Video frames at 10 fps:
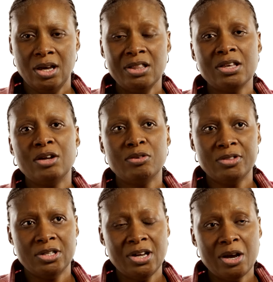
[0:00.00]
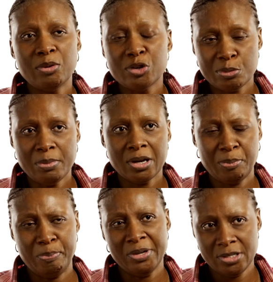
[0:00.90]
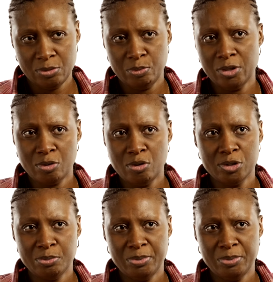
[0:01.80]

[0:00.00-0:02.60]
at the end of the day, I want to make peace with God